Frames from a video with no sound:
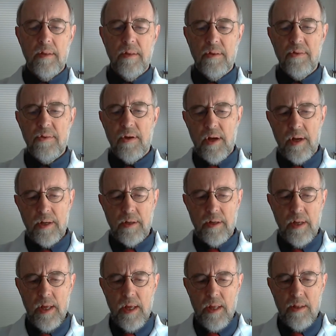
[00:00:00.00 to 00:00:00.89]
the
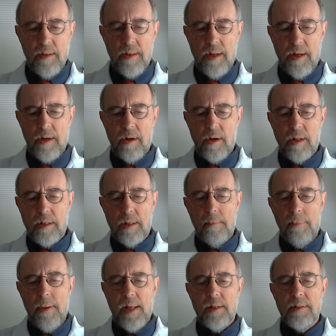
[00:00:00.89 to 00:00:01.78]
thought that it all
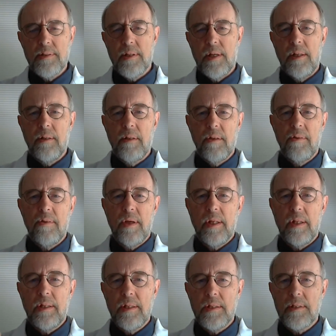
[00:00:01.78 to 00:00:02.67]
depends on, the
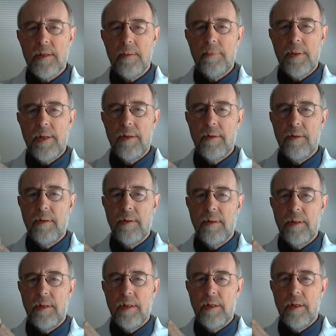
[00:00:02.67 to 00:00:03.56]
thought that's up here
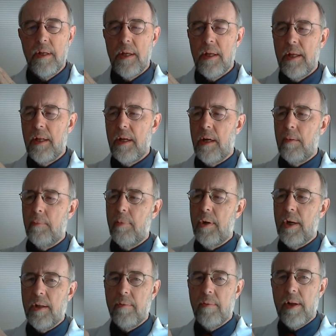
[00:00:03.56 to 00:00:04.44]
in our
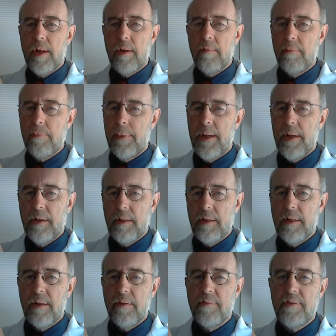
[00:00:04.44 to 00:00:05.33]
brain right up here on the
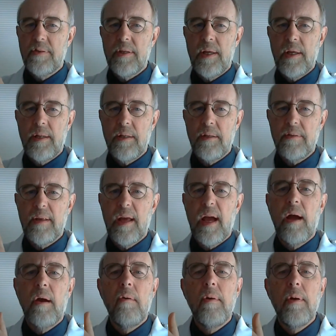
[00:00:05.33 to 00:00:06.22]
left side, is
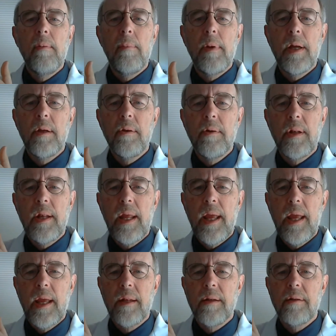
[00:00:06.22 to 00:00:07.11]
how am I going to
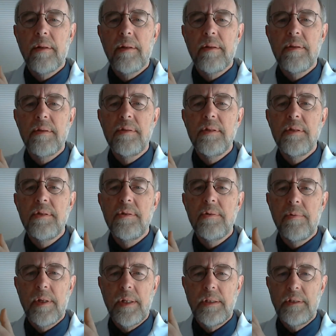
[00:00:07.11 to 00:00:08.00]
handle the
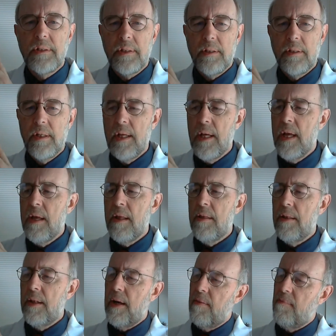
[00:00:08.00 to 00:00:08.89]
situation
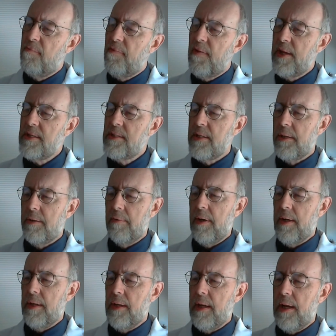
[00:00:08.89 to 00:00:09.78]
that I'm facing
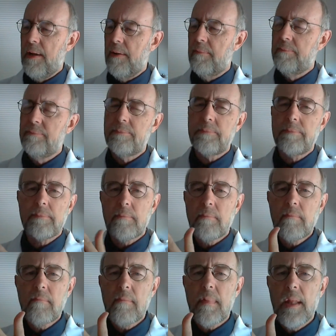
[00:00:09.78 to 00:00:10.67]
right now?
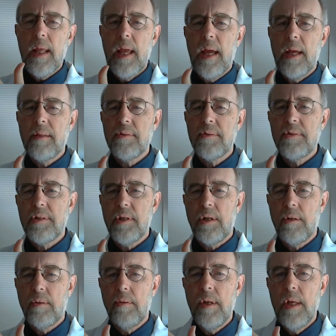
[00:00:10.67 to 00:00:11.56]
And
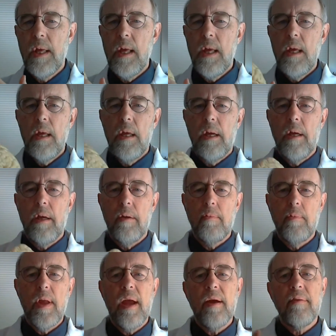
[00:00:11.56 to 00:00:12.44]
so
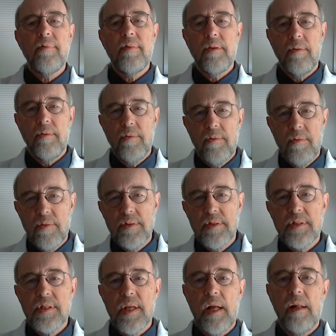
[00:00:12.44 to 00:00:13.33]
we have to
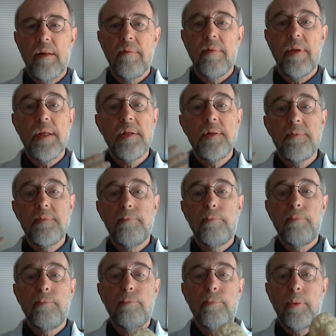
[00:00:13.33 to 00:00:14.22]
solve each
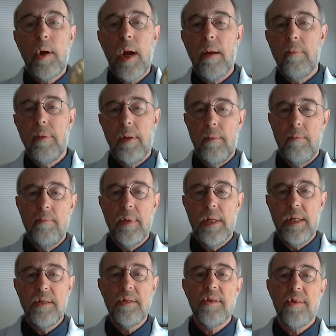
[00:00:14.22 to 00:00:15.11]
problem,
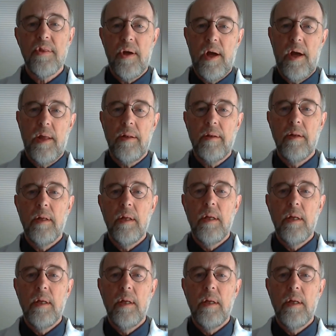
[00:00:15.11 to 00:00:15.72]
each thought,